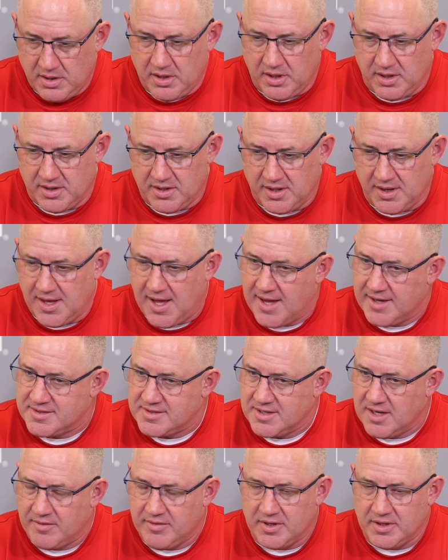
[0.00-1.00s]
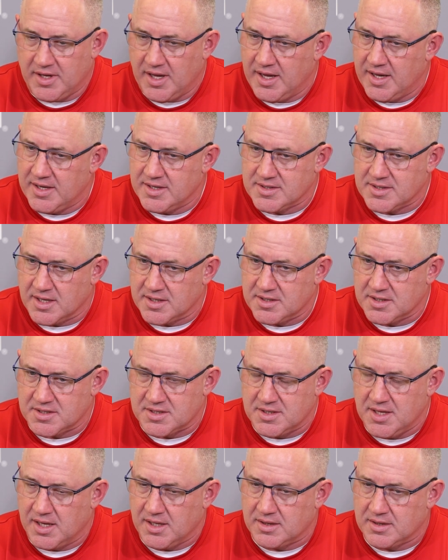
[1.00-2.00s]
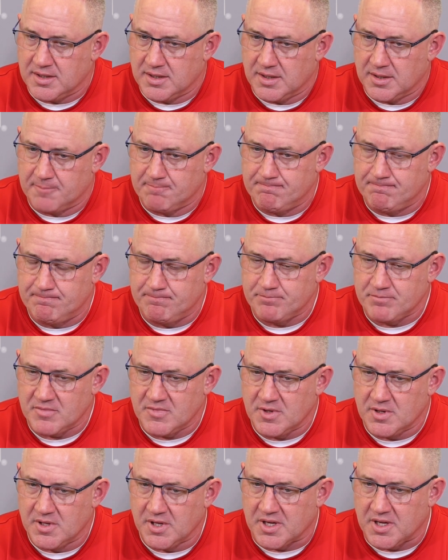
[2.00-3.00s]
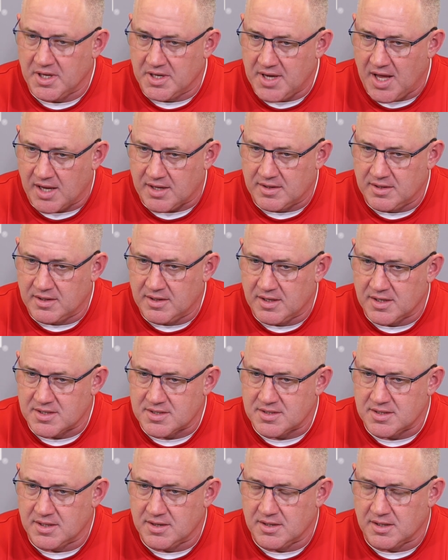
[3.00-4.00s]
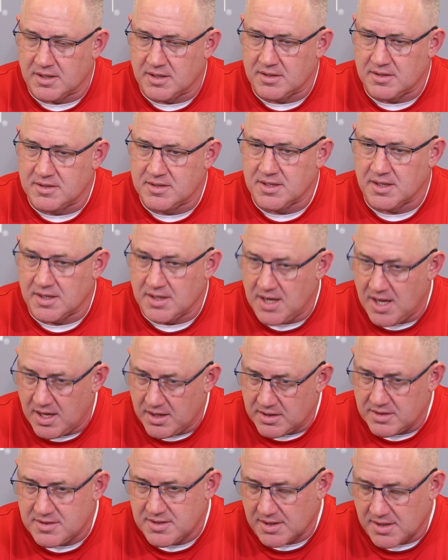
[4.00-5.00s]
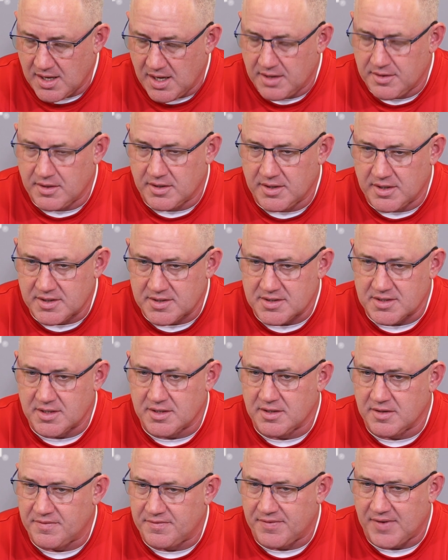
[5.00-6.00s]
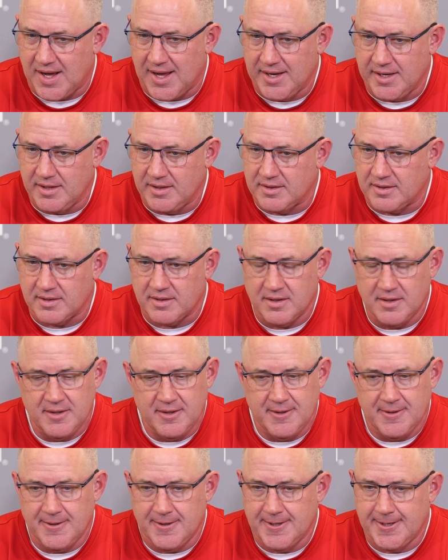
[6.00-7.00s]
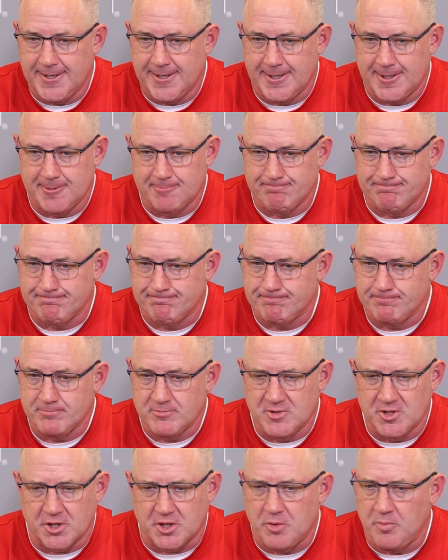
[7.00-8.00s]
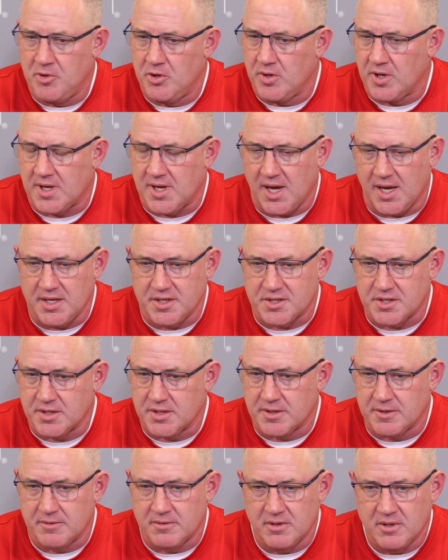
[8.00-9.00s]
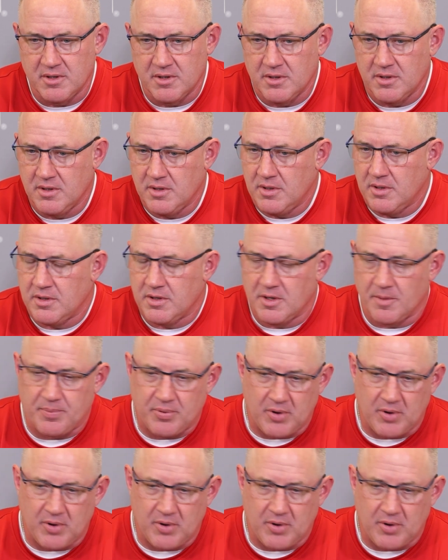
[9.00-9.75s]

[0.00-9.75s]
in the last 7 days, I just think the connectedness and the togetherness and the fight, the communication, the